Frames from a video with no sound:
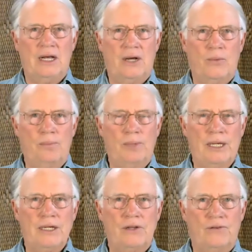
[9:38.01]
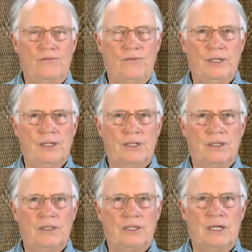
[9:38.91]
We begin to
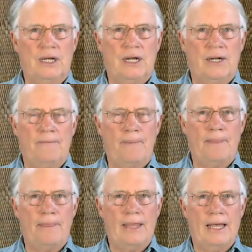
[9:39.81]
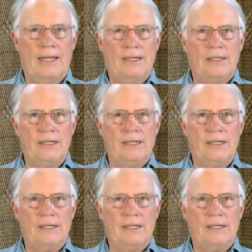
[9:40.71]
feel that